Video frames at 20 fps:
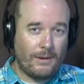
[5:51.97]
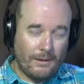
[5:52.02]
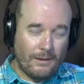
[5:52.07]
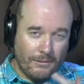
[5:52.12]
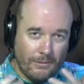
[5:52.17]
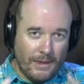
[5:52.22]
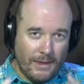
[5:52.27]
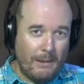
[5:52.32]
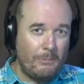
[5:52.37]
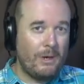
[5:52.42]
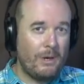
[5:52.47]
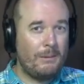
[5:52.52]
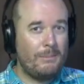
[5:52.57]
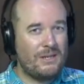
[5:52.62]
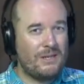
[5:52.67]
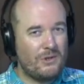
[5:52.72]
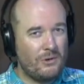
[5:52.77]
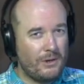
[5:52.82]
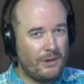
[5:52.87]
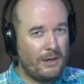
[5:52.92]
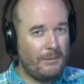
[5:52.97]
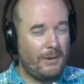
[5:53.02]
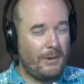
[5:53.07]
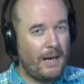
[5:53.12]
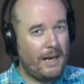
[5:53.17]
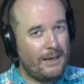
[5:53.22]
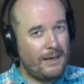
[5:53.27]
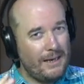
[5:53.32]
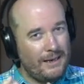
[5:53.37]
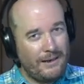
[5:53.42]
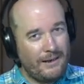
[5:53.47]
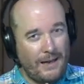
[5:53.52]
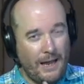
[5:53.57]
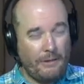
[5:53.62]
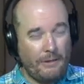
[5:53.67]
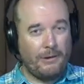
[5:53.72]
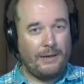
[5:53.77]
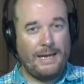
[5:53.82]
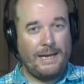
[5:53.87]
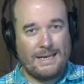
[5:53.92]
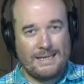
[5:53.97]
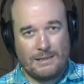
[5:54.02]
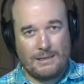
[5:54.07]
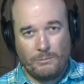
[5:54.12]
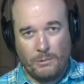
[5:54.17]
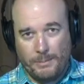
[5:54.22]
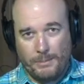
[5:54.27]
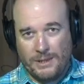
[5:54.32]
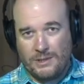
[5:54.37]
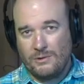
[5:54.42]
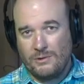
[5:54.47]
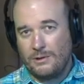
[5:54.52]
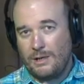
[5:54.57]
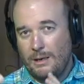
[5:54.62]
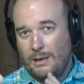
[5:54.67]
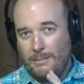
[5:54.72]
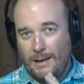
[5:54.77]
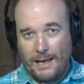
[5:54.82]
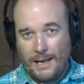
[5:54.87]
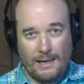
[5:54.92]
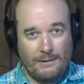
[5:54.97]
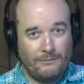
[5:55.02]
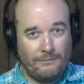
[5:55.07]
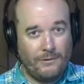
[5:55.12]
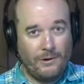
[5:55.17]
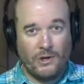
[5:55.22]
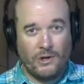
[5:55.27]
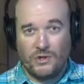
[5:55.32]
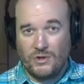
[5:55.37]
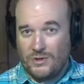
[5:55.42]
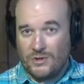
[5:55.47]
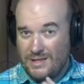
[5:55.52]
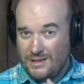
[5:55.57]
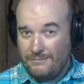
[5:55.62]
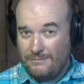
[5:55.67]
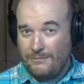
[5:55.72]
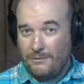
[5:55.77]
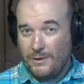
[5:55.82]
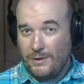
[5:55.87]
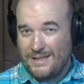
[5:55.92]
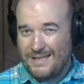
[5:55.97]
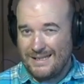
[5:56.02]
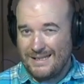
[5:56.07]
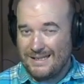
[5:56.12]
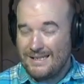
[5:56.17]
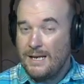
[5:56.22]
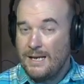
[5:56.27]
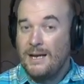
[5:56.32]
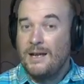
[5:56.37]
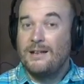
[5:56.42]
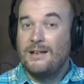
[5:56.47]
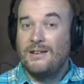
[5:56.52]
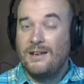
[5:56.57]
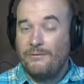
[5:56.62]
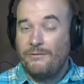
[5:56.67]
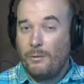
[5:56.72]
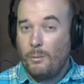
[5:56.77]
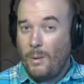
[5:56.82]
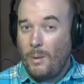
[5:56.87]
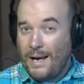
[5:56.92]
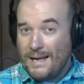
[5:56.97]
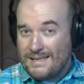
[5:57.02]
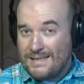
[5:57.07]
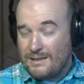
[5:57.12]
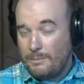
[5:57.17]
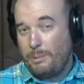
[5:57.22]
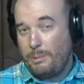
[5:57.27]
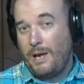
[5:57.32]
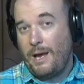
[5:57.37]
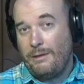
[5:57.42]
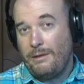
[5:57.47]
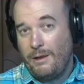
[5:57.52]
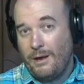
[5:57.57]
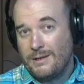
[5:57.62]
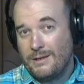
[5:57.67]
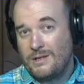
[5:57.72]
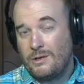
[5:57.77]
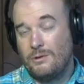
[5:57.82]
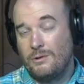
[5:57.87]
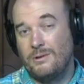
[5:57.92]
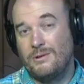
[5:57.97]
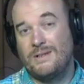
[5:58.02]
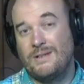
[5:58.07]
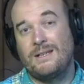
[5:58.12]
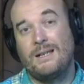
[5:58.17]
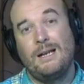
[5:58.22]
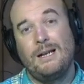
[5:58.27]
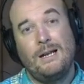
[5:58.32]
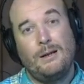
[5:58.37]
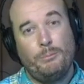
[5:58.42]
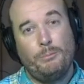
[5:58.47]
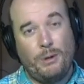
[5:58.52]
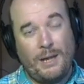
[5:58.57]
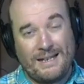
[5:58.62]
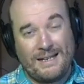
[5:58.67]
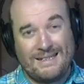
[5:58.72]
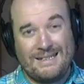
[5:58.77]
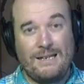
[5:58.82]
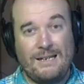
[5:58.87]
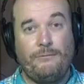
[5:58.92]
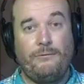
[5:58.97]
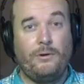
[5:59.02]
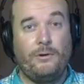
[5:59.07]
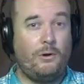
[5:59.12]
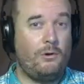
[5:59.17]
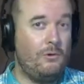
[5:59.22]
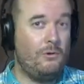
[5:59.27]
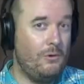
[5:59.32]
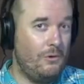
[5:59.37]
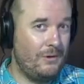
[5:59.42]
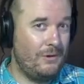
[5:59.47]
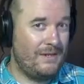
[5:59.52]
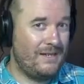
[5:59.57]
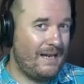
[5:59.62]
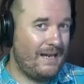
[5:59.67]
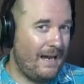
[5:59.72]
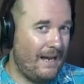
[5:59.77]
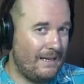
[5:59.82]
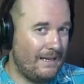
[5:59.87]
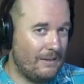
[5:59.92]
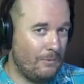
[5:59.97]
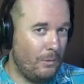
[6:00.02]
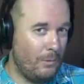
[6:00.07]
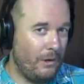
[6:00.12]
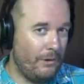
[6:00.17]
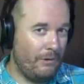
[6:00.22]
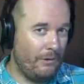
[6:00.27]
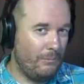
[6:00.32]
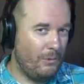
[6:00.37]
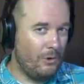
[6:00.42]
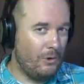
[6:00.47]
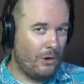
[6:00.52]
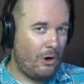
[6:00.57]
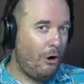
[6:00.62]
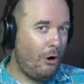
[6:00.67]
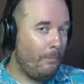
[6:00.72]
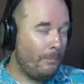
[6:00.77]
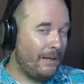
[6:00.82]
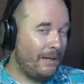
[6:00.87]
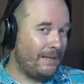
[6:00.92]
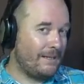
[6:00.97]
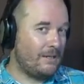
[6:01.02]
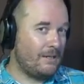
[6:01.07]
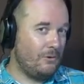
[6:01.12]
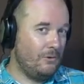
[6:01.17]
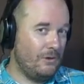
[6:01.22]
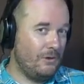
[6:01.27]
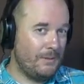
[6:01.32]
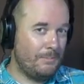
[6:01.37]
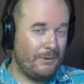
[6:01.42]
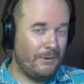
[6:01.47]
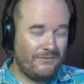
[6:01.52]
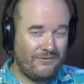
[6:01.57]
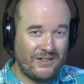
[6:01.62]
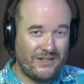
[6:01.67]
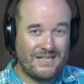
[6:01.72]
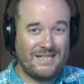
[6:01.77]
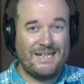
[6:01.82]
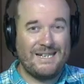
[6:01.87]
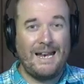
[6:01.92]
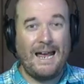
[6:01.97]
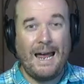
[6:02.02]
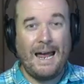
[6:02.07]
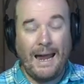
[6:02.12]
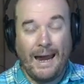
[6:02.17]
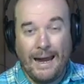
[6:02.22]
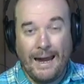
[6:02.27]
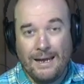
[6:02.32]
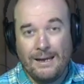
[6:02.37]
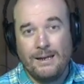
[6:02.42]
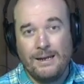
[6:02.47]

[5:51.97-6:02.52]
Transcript: Then we're going to be talking about, in another lesson, we'll be talking about inversions and voicings, different ways to play those chords, plus different chords as well, the more complex chords. But for today,